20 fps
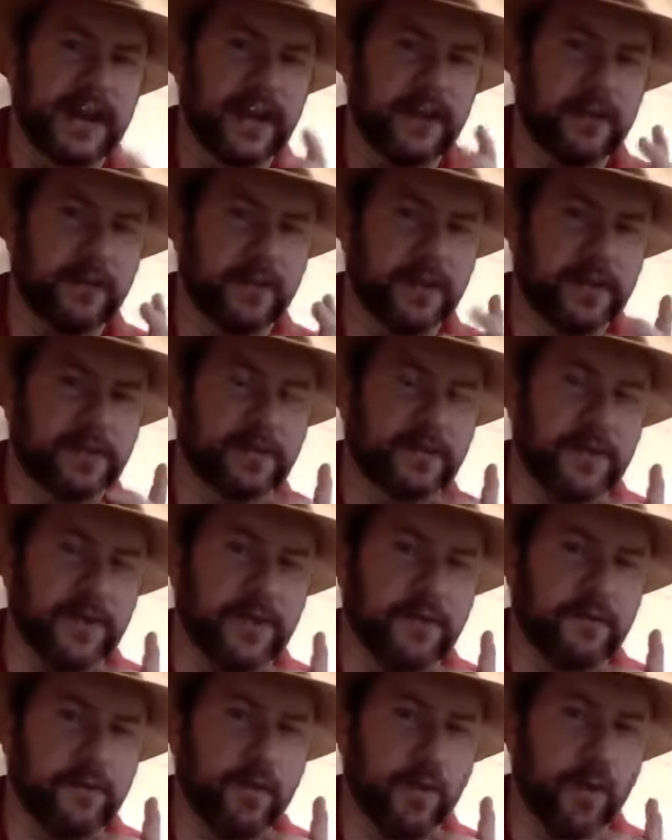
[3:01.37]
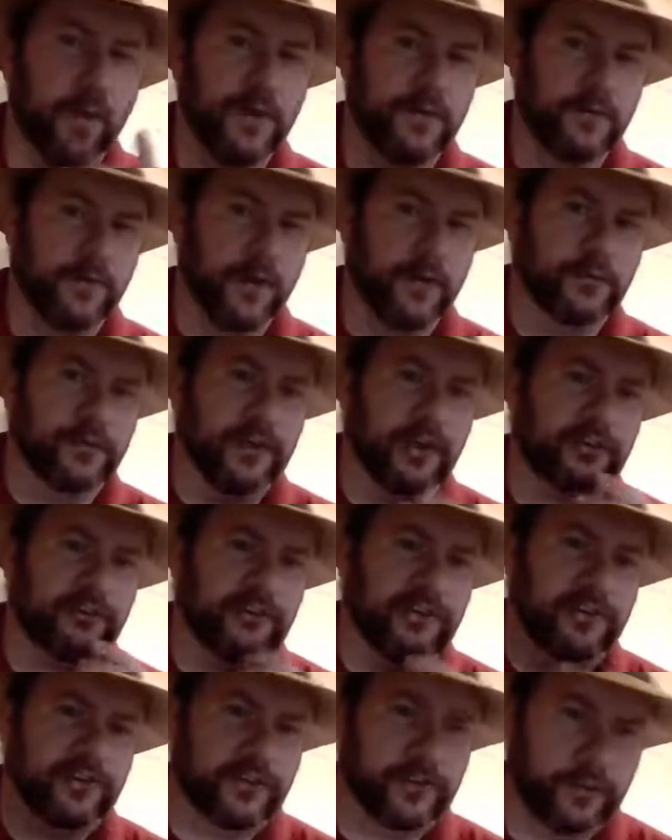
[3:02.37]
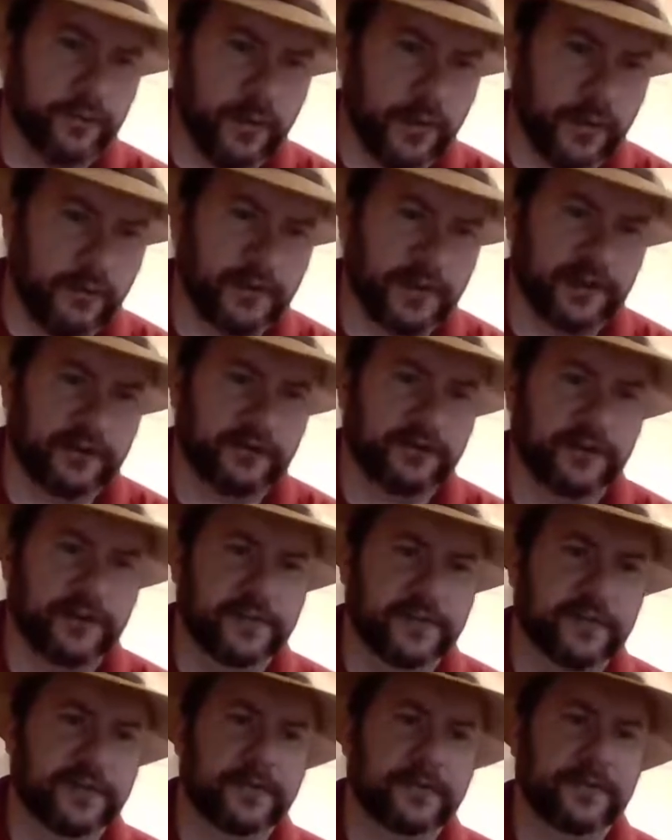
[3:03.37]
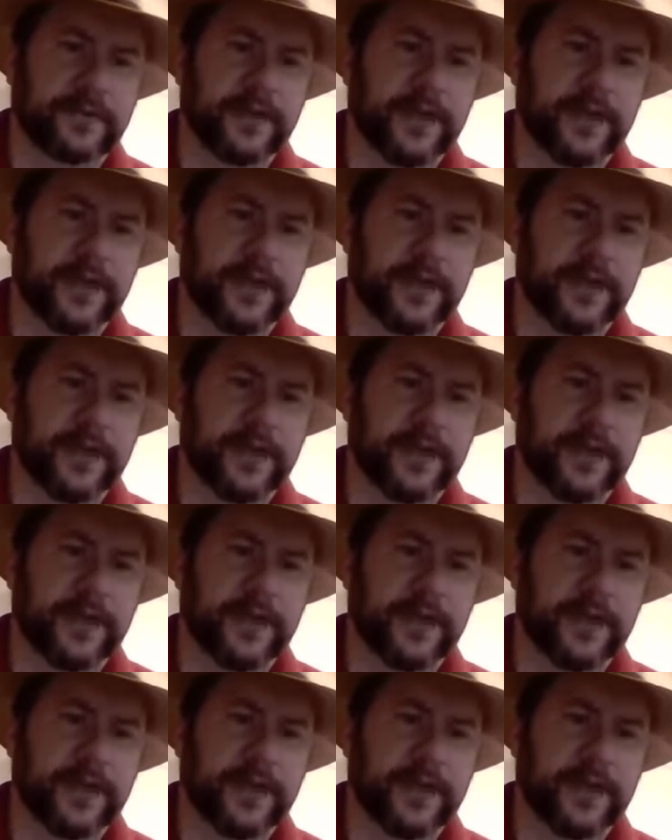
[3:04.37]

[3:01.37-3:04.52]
increments of one rotation, two rotations.